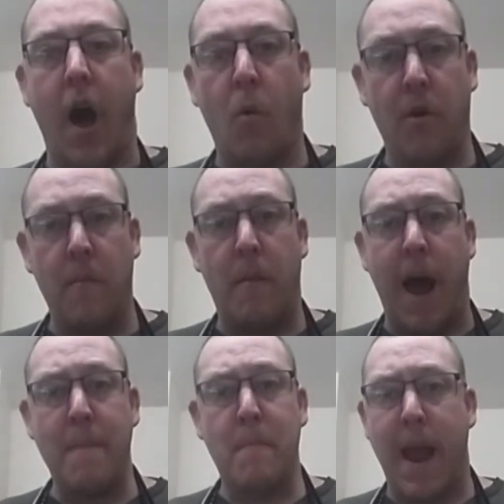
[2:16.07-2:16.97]
I wouldn't
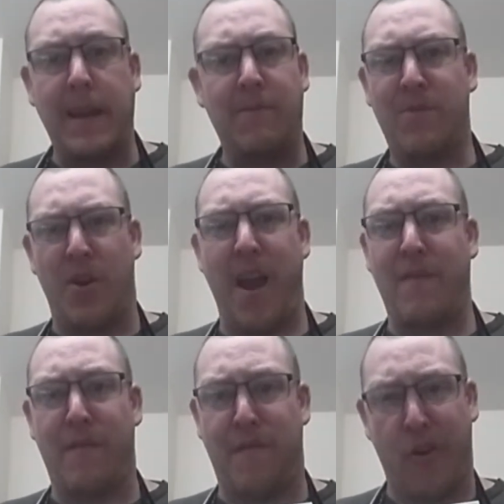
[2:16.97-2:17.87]
mind, mate. They're
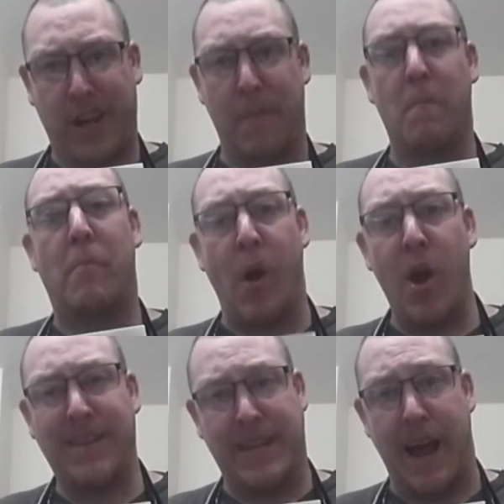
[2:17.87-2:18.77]
not even fucking
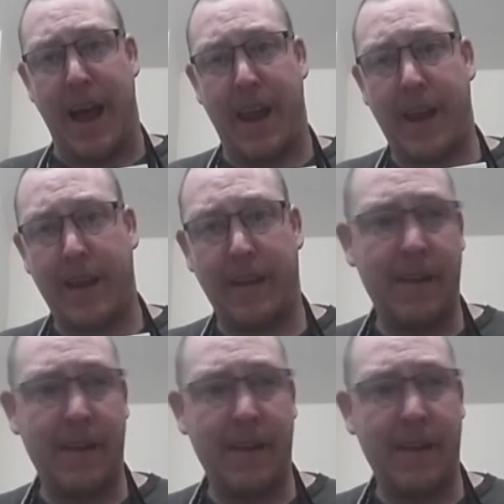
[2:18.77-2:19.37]
bird's eye.